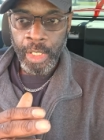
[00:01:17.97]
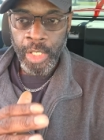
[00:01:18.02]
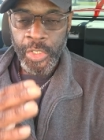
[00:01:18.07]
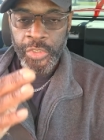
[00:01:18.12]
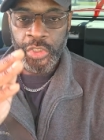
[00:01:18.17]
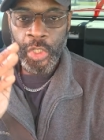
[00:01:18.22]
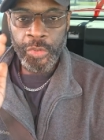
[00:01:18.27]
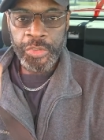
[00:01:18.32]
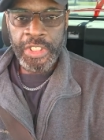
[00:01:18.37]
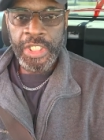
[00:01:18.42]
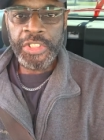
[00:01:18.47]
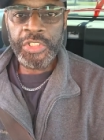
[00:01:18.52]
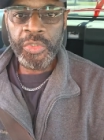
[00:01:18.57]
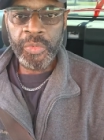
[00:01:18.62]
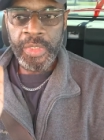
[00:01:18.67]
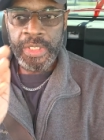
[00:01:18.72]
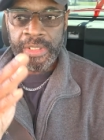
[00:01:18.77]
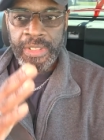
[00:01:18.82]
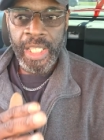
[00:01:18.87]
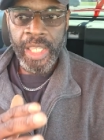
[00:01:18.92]
So
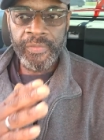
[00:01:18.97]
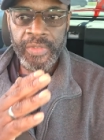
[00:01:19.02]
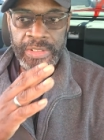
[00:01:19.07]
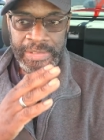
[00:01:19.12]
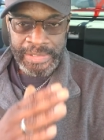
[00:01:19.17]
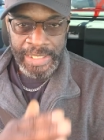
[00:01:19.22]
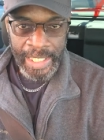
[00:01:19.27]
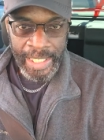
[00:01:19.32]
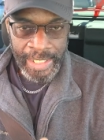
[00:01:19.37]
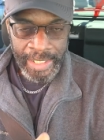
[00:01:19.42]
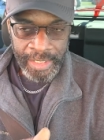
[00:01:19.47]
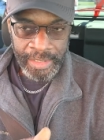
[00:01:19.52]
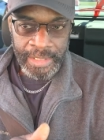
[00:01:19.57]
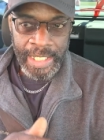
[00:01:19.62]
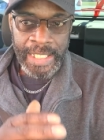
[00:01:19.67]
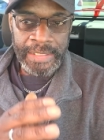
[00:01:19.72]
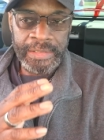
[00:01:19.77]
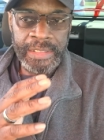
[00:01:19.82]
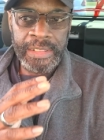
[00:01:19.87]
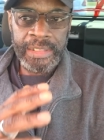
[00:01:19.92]
Tishri 17,
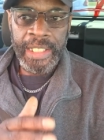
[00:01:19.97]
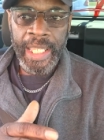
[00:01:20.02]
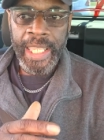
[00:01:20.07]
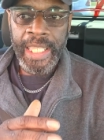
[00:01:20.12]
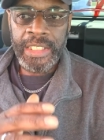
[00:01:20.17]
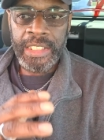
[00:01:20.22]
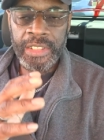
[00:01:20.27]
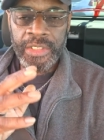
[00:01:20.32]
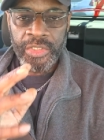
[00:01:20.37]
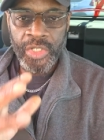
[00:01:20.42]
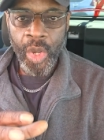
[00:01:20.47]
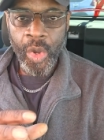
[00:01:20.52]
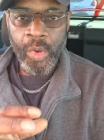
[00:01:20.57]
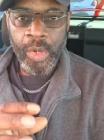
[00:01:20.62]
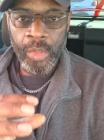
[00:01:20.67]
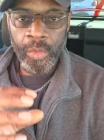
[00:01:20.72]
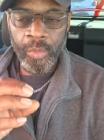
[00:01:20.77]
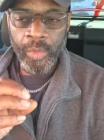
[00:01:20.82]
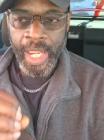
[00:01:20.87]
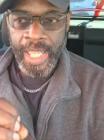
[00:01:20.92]
that's the day that
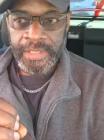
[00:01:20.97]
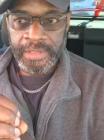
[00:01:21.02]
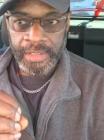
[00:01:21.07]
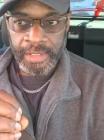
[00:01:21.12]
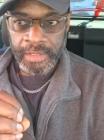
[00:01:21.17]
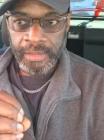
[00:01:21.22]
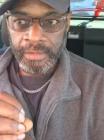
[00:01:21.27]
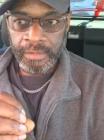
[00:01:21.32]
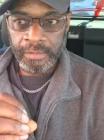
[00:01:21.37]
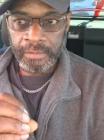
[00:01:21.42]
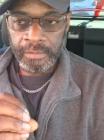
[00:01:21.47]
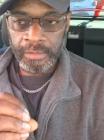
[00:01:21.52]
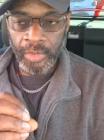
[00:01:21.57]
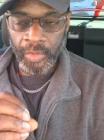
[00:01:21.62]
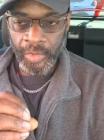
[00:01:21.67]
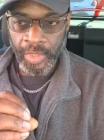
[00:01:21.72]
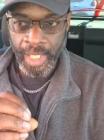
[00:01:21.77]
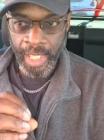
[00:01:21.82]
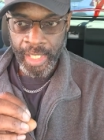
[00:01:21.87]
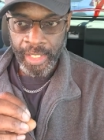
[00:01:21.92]
Noah rested,
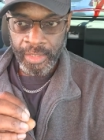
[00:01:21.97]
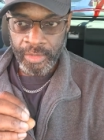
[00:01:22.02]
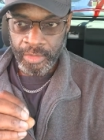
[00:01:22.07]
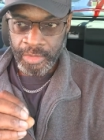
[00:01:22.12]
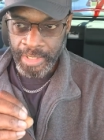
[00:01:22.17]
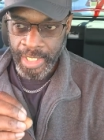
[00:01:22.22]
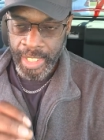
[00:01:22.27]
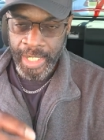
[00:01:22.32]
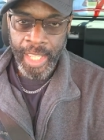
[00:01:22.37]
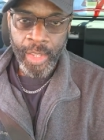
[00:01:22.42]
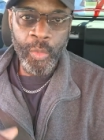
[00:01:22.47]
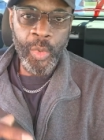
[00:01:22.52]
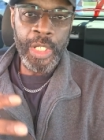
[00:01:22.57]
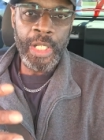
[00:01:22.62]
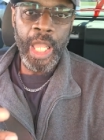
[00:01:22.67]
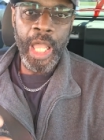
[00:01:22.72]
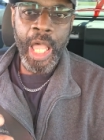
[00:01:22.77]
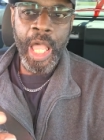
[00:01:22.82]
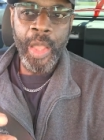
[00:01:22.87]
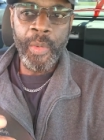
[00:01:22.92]
okay? Yeah, they
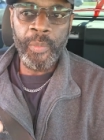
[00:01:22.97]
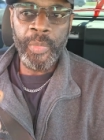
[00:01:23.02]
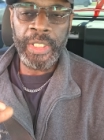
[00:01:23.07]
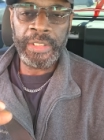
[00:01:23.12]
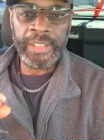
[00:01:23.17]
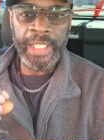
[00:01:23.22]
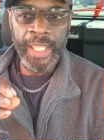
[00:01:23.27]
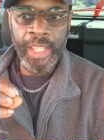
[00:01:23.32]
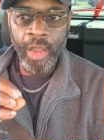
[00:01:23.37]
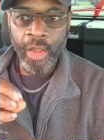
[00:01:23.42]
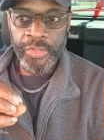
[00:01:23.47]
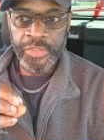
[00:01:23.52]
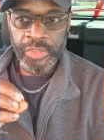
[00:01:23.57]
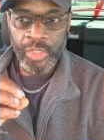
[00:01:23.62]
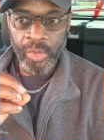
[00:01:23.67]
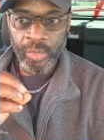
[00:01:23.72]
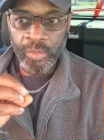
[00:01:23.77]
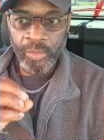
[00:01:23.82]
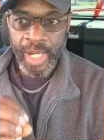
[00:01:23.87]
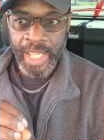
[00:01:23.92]
went up, but they
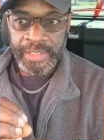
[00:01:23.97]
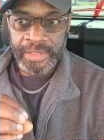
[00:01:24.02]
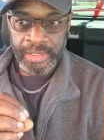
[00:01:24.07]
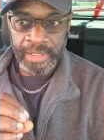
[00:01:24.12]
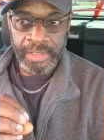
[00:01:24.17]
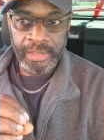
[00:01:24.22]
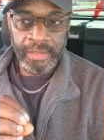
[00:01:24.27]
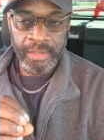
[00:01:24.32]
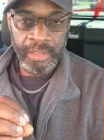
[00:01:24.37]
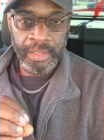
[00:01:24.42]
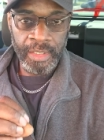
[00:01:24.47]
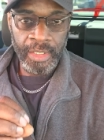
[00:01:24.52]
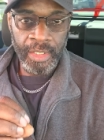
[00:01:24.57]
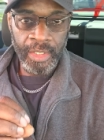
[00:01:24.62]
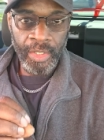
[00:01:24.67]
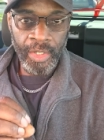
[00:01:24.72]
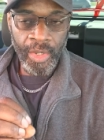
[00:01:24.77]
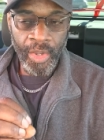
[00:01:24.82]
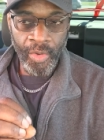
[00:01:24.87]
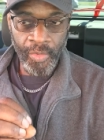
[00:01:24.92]
also rested,
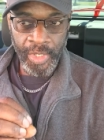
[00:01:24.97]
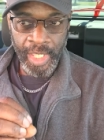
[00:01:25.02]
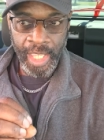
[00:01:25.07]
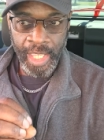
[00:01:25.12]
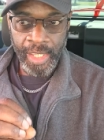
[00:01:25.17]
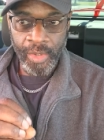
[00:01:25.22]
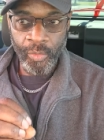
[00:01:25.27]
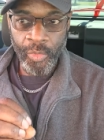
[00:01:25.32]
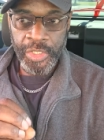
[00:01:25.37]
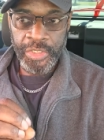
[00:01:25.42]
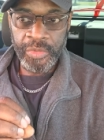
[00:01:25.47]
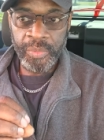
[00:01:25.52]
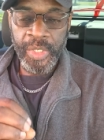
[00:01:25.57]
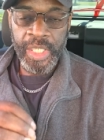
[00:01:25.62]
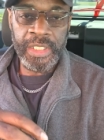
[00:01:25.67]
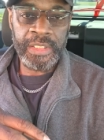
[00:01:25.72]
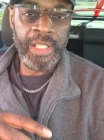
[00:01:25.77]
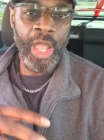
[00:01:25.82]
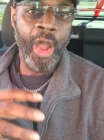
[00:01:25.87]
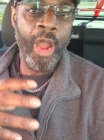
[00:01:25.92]
okay? Which
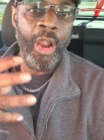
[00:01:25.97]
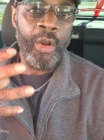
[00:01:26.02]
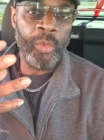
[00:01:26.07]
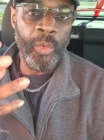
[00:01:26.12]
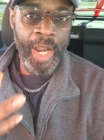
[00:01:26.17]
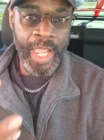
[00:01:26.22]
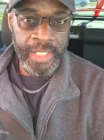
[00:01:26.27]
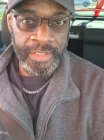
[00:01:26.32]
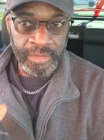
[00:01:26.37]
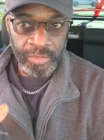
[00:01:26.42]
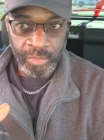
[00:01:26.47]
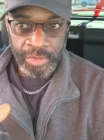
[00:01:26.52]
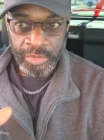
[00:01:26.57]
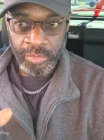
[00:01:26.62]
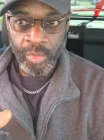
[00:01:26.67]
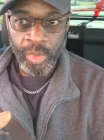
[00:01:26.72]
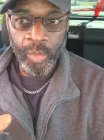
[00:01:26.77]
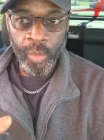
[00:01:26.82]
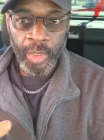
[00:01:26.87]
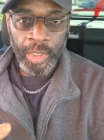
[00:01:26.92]
means our rest
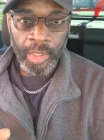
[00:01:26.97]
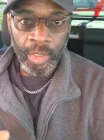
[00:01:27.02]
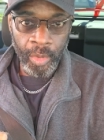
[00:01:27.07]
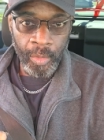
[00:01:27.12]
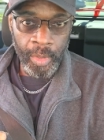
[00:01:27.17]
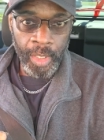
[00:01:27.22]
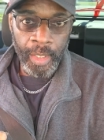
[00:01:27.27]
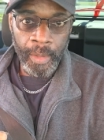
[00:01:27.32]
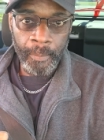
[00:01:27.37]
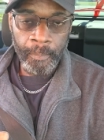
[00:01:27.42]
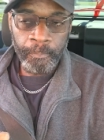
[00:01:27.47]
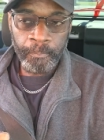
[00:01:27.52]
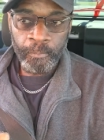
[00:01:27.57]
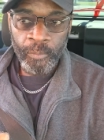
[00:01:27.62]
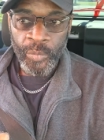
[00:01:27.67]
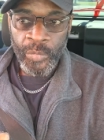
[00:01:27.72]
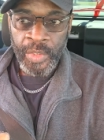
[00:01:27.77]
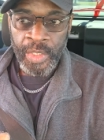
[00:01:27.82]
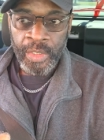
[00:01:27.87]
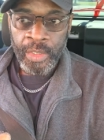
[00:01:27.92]
was when we go up
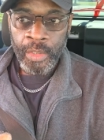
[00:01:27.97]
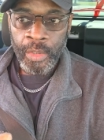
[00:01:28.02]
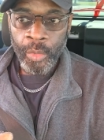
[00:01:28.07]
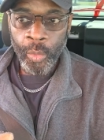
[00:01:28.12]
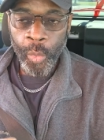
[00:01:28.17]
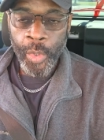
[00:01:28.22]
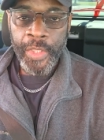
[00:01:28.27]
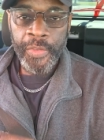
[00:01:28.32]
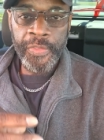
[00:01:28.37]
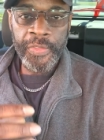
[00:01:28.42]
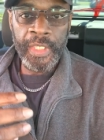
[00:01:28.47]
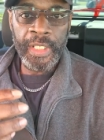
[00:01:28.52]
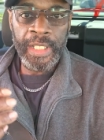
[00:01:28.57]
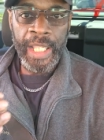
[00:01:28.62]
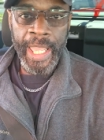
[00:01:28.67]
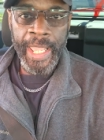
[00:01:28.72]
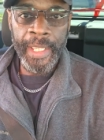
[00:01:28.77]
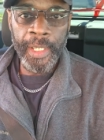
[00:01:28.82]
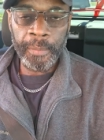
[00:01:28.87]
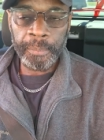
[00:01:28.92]
with the
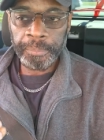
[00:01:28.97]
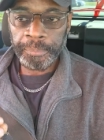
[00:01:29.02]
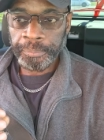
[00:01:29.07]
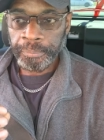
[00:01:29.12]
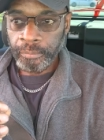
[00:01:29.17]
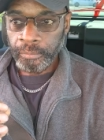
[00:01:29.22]
lamb.